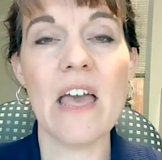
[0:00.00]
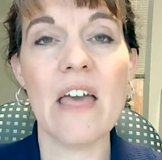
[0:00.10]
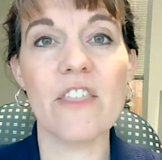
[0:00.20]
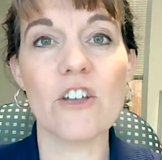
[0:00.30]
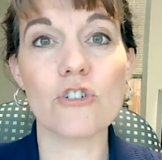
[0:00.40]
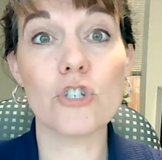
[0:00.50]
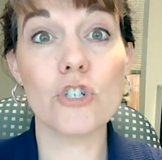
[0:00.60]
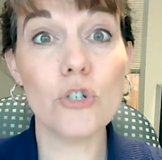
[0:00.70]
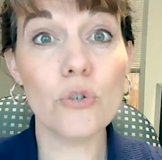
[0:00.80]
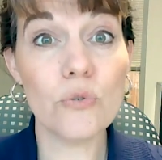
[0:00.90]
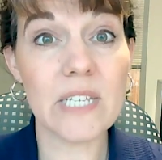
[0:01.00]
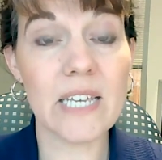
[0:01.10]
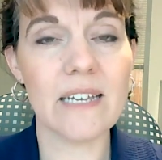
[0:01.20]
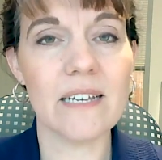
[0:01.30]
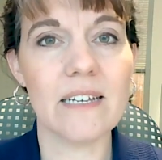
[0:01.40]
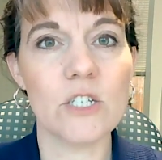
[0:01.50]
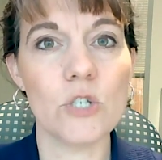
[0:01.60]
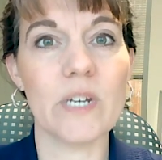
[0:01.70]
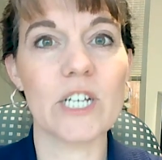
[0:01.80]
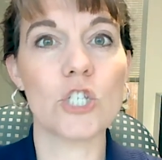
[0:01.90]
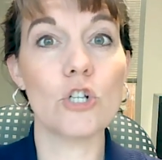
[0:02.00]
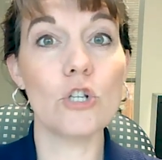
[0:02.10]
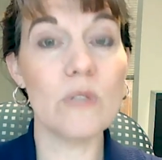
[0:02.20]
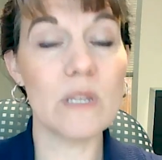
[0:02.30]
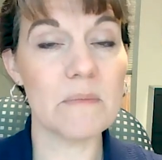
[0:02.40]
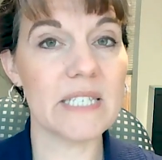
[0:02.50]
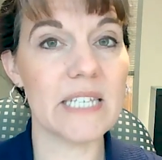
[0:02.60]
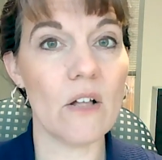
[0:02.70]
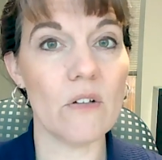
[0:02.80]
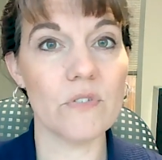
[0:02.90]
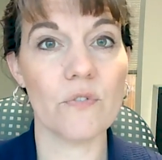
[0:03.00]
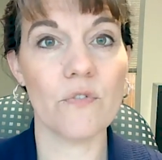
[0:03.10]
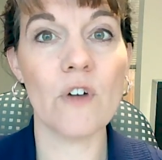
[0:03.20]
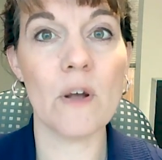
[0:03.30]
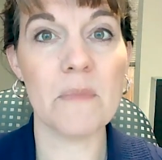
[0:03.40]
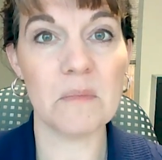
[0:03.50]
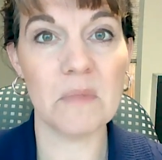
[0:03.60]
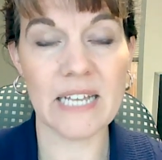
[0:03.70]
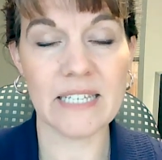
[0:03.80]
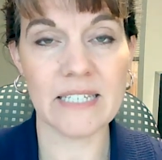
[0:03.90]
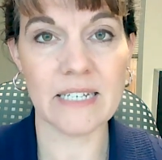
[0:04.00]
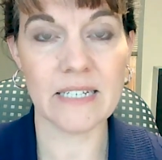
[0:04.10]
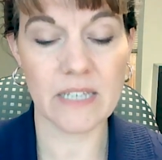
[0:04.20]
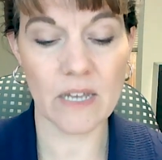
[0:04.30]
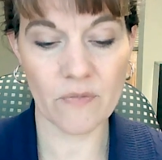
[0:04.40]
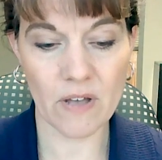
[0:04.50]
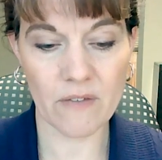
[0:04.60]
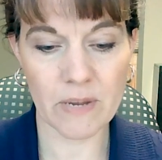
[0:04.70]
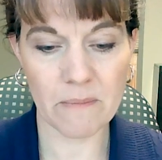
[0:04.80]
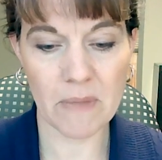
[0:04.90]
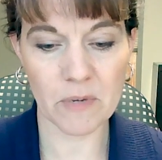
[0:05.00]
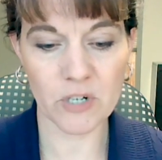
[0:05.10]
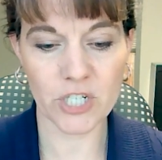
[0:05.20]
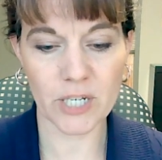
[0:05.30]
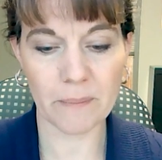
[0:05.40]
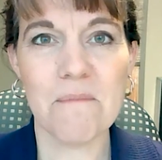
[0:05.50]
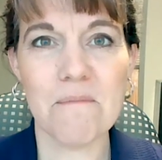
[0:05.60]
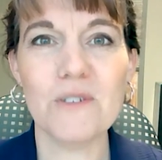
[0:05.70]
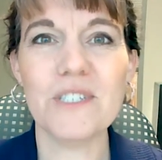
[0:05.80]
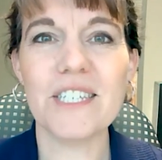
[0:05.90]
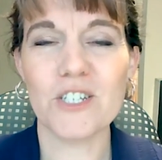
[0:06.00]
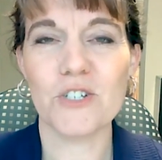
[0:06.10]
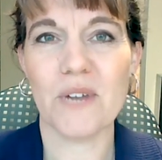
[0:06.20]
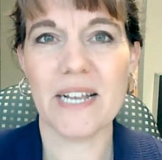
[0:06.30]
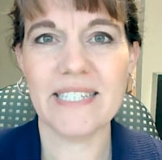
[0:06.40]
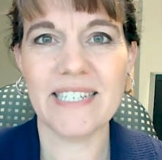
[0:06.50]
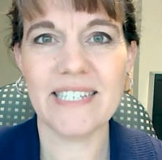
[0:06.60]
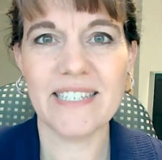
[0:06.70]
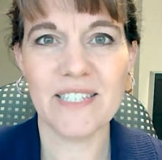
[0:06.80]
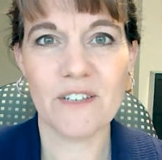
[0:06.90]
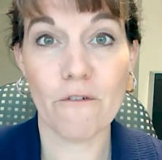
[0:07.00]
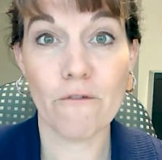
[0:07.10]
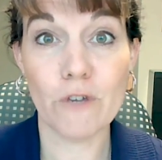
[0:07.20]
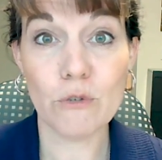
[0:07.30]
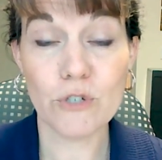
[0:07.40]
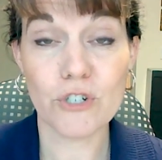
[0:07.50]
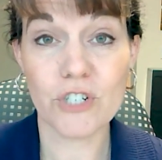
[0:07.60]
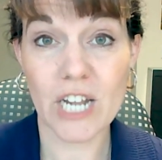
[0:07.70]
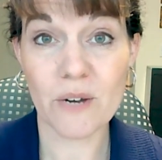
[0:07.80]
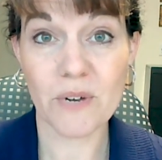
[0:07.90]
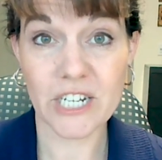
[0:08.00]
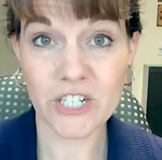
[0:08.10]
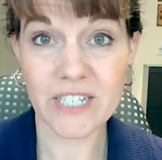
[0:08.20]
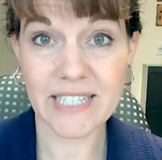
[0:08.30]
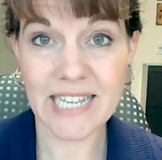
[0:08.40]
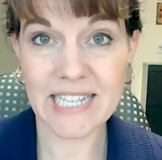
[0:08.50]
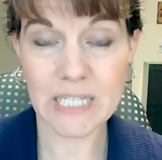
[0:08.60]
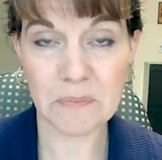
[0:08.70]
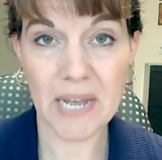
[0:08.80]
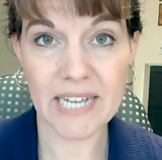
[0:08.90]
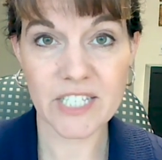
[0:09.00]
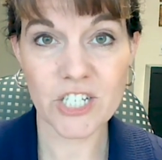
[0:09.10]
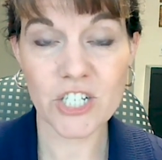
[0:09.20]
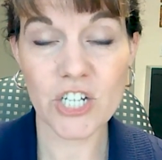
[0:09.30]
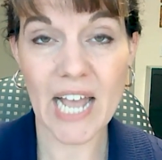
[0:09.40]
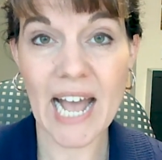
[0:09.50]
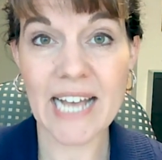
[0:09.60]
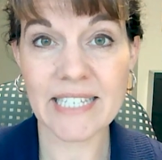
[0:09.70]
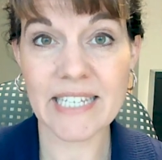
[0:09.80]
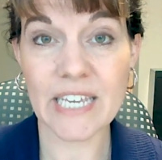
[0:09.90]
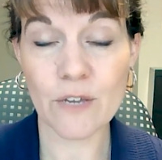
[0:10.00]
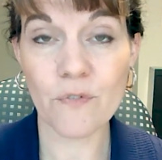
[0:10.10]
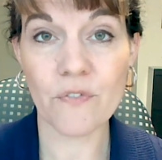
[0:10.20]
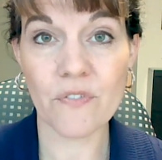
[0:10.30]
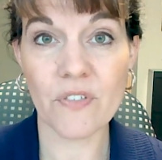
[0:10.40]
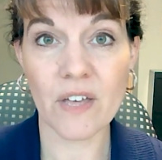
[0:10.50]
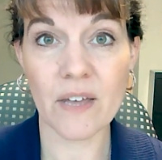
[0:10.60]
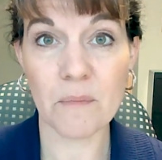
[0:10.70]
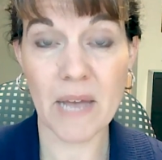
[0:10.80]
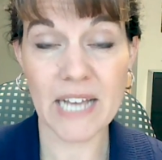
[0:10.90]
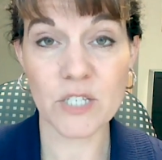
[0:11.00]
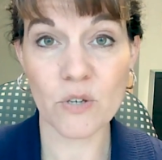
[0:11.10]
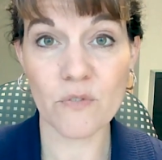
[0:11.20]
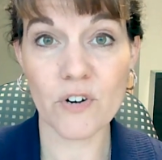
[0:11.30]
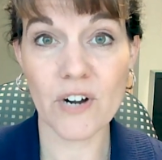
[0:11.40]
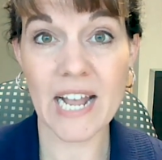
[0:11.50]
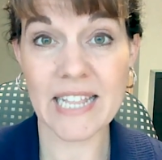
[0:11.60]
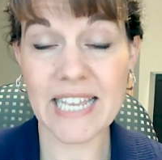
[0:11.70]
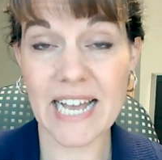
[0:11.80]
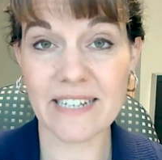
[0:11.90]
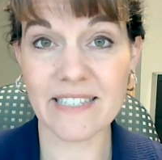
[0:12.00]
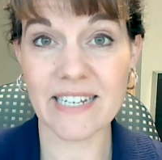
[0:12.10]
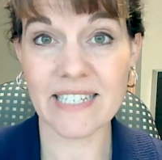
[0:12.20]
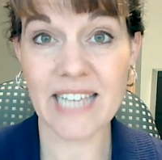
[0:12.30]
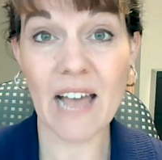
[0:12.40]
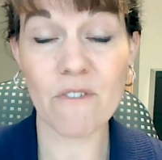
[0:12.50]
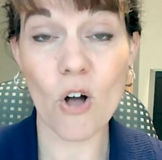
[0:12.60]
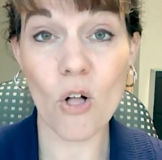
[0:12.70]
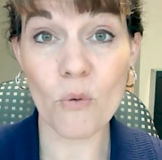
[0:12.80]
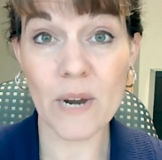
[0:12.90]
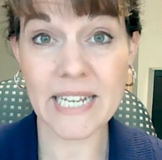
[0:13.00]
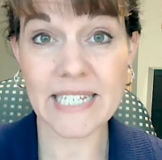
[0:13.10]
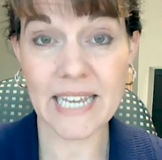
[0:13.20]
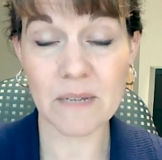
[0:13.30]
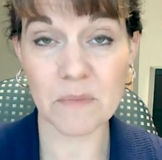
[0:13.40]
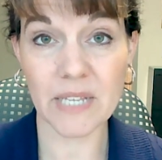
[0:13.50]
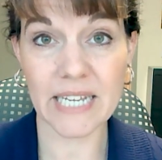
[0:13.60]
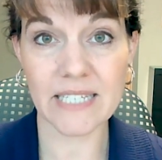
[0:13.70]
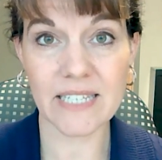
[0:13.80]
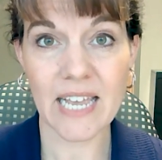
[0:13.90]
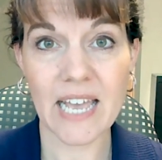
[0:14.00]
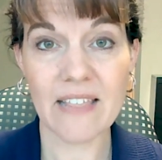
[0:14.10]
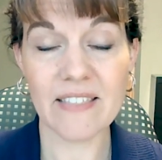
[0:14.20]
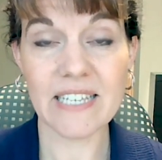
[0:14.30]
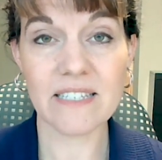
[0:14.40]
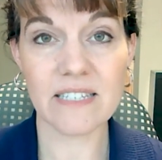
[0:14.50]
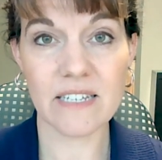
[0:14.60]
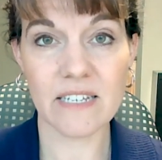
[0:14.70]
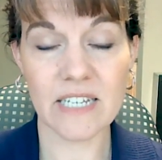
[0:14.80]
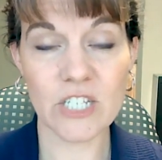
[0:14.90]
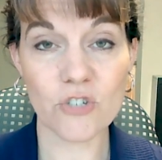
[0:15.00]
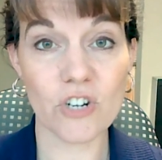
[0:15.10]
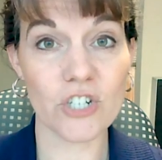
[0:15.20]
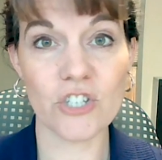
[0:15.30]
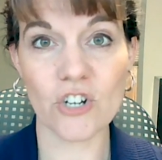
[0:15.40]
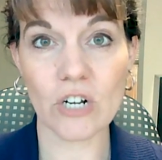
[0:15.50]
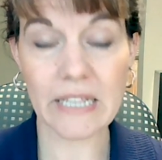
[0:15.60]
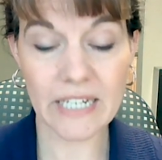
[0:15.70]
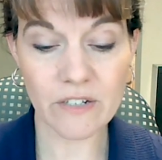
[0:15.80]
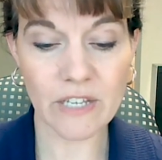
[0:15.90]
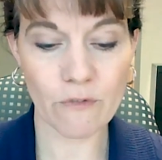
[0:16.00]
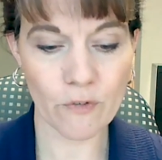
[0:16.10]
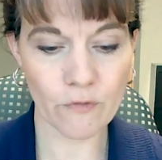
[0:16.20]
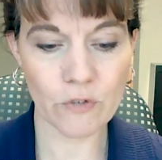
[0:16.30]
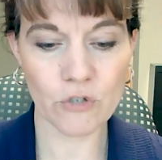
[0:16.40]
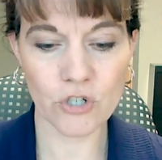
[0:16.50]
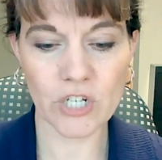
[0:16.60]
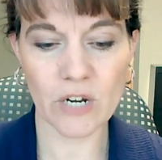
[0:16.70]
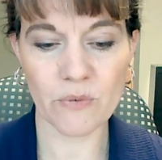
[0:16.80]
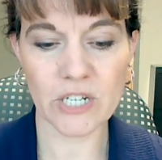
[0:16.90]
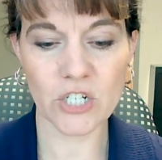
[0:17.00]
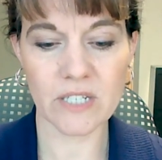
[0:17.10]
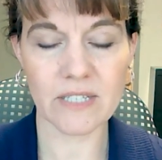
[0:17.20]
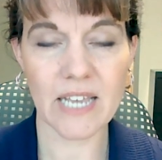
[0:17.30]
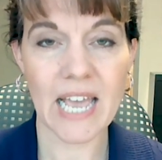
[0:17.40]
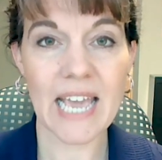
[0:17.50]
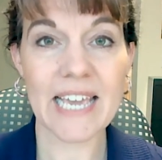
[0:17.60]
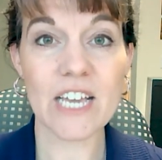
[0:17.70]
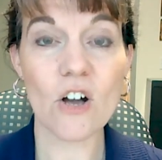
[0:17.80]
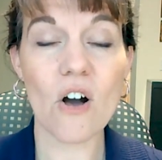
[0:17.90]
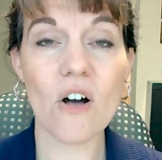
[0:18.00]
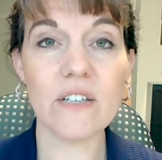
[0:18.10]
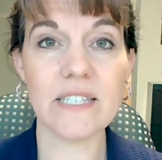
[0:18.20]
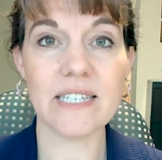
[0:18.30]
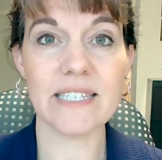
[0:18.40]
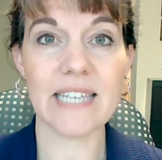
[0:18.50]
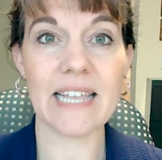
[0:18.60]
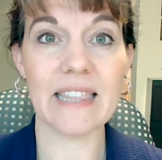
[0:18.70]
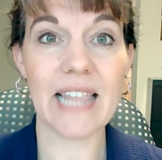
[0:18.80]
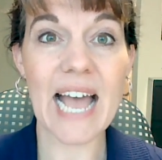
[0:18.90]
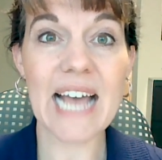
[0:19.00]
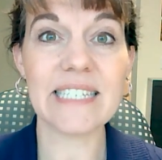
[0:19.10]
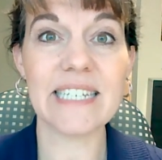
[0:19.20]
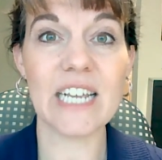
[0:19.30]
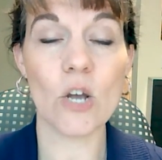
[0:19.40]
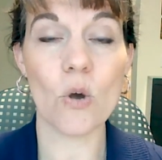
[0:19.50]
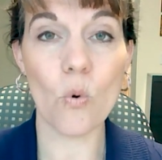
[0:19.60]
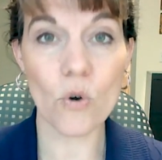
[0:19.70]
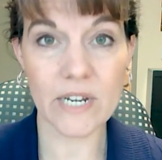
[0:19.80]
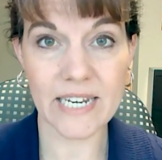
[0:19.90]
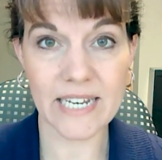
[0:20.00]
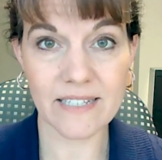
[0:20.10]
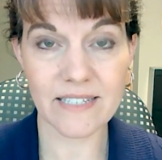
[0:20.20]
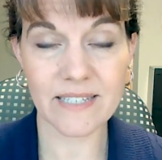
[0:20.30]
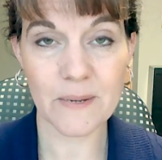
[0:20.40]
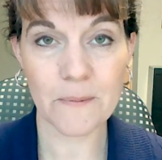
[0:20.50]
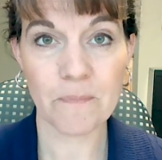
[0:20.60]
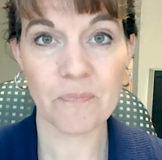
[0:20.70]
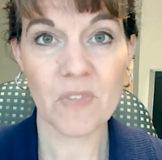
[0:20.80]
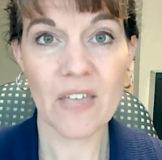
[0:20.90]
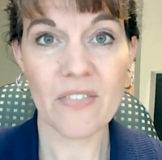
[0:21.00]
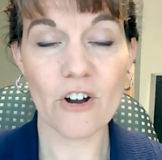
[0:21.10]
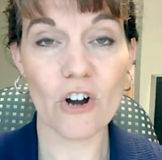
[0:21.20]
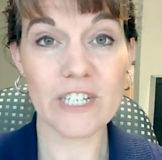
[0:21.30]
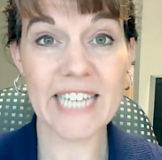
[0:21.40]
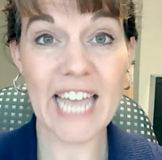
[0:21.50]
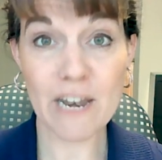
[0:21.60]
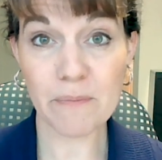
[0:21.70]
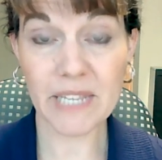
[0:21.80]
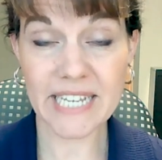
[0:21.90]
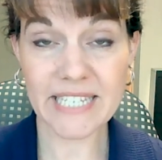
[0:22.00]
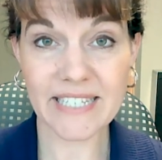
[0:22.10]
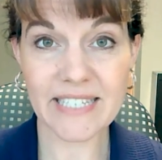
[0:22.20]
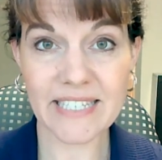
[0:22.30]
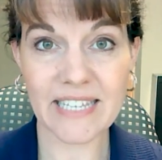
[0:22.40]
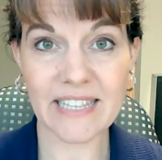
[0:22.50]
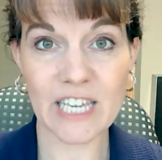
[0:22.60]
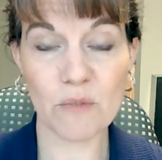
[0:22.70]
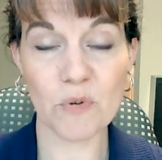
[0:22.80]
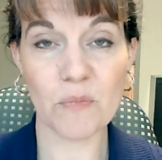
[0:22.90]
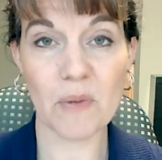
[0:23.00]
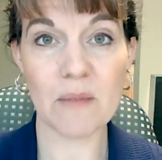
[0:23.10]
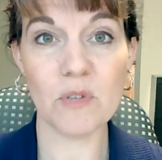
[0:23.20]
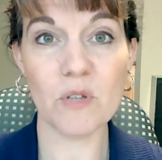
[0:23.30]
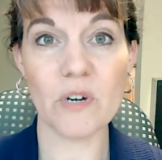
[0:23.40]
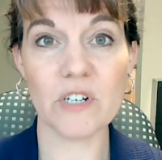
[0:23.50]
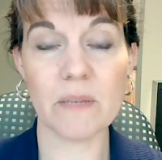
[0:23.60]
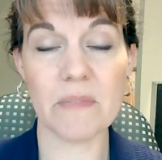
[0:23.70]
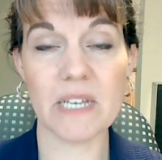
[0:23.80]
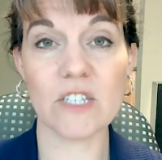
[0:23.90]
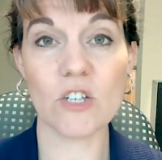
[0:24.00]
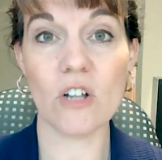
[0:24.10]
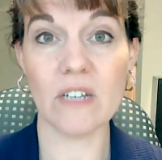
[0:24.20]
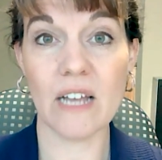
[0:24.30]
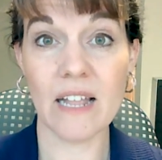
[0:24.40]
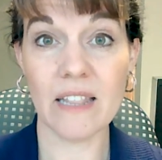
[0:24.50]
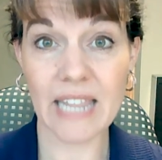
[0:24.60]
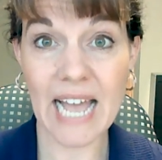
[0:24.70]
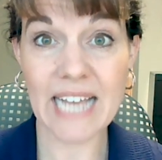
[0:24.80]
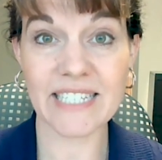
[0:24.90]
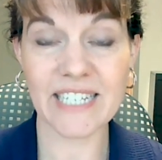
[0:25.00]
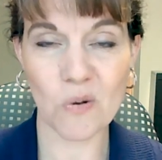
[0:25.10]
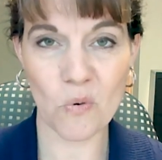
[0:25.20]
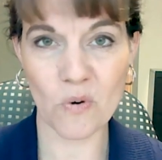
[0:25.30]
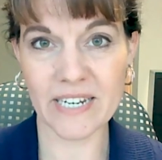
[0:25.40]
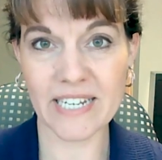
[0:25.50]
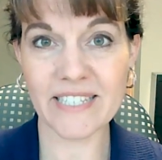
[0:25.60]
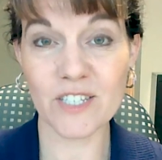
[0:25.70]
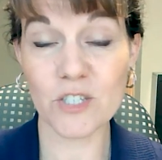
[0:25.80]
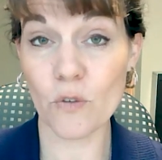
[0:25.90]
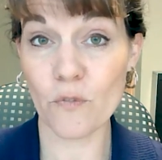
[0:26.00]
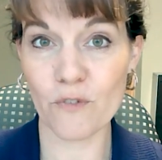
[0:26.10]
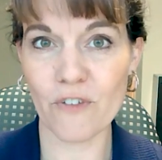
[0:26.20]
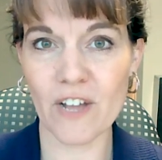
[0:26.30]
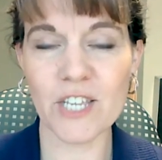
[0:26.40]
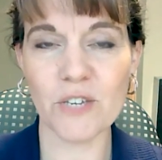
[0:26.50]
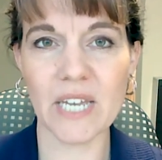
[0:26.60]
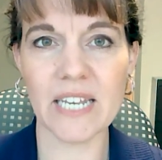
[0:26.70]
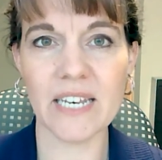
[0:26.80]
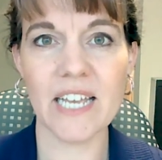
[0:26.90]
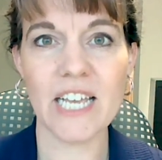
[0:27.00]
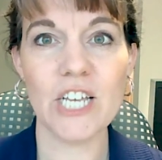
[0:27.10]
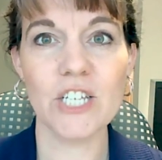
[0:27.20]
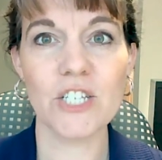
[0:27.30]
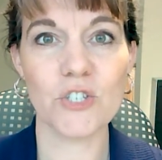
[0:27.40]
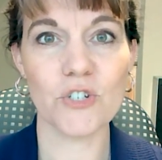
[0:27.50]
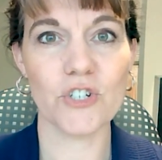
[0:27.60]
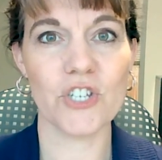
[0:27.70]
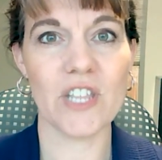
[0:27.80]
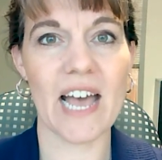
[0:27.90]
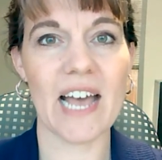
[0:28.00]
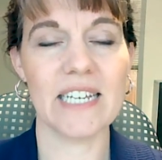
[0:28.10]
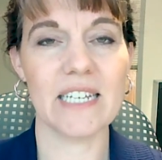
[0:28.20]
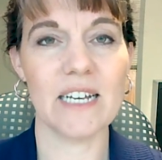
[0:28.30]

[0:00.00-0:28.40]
they're choosing to exclude themselves from the blessings of covenant membership. Moses addresses future generations in this passage as if the Passover and the Exodus have already taken place. These instructions are clearly for future generations. He calls this a lasting ordinance. There are 10 places in the Hebrew Bible where something is called a lasting ordinance. So for fun, you can search that